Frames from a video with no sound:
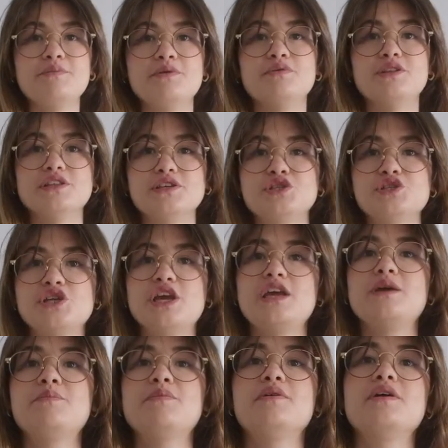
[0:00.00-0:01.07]
with the
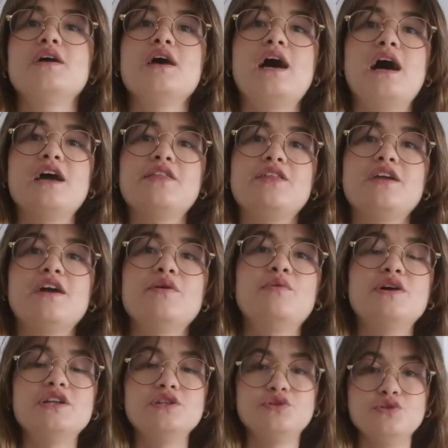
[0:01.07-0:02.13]
shape. I think I
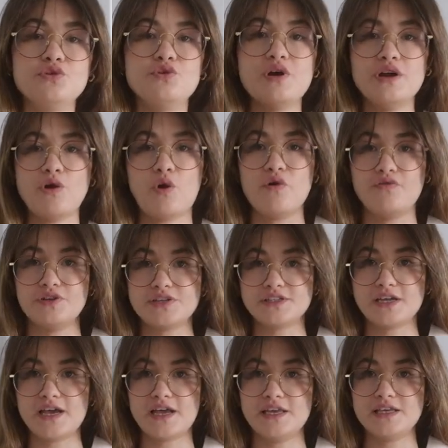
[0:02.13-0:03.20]
want to do an
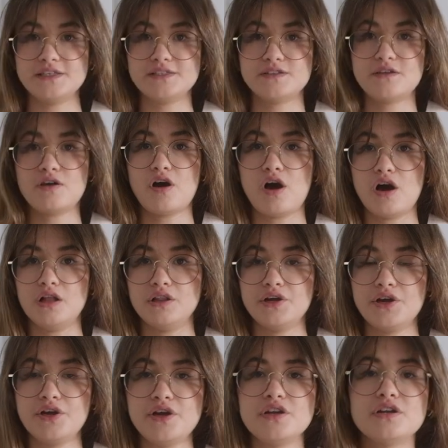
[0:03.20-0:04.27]
oversized
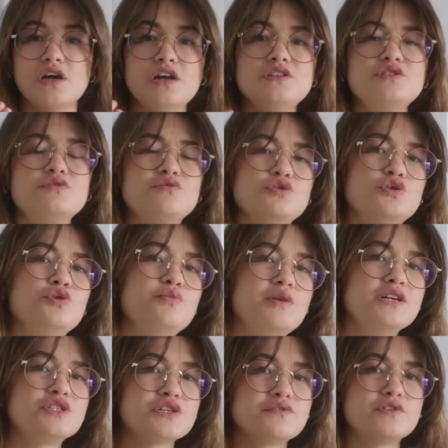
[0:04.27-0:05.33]
collar, not too
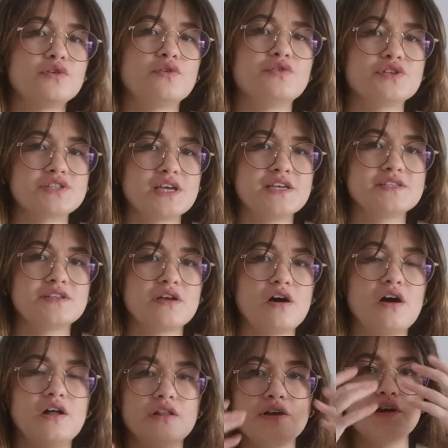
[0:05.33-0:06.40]
much of an oversized
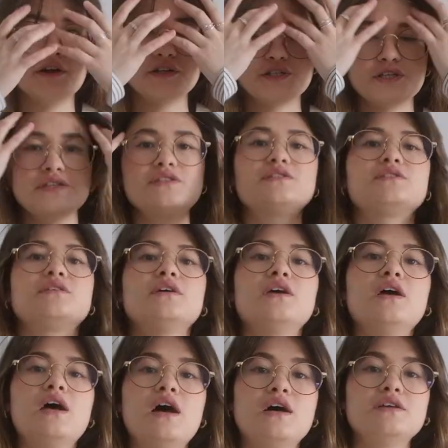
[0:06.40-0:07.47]
collar, just
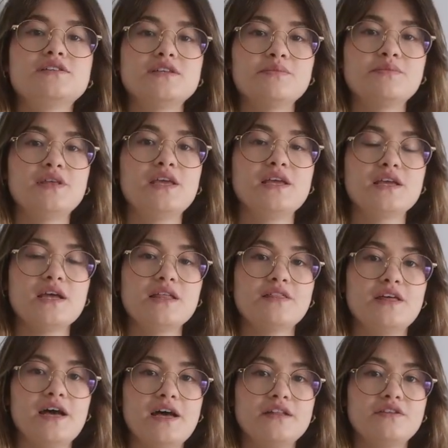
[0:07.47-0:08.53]
something
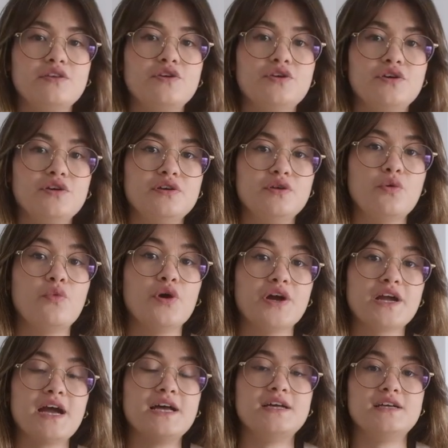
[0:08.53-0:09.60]
that could
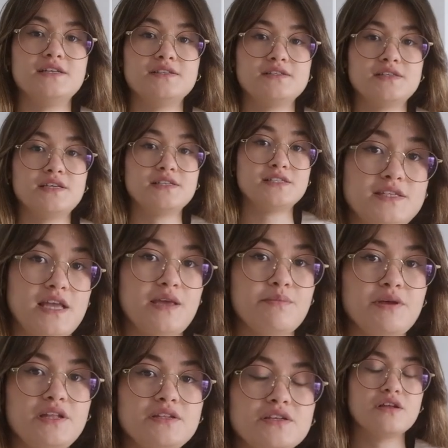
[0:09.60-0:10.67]
work as a
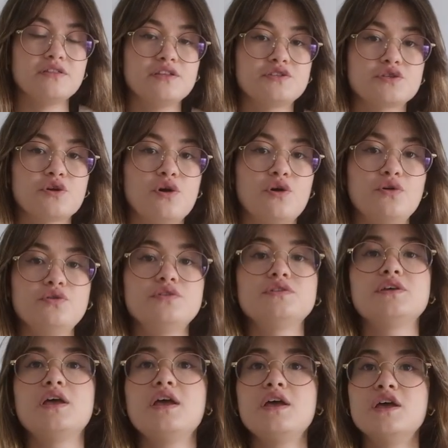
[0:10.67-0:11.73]
statement on this
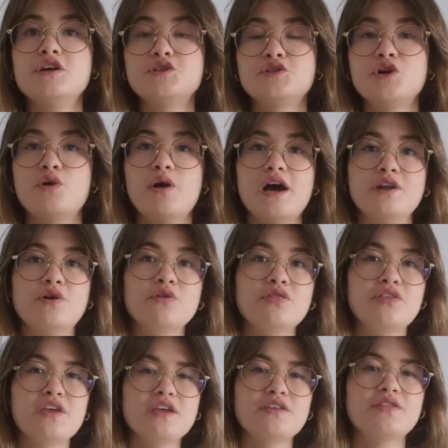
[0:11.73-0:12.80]
coat. So I don't
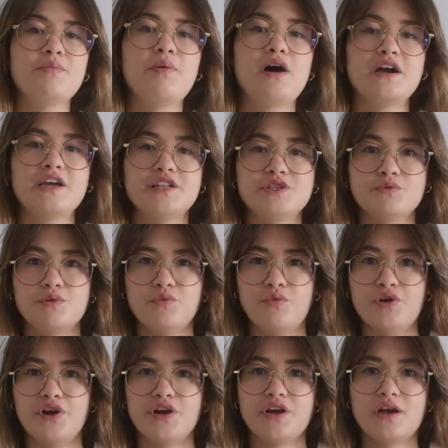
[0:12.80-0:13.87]
think the pockets would
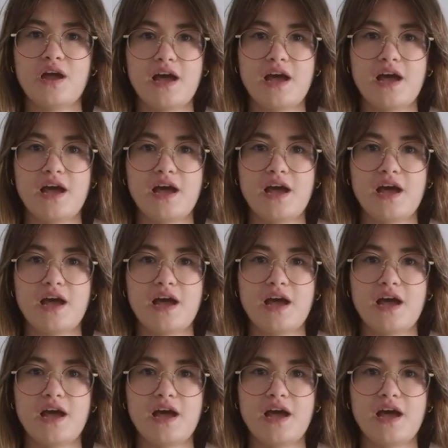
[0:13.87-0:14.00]
work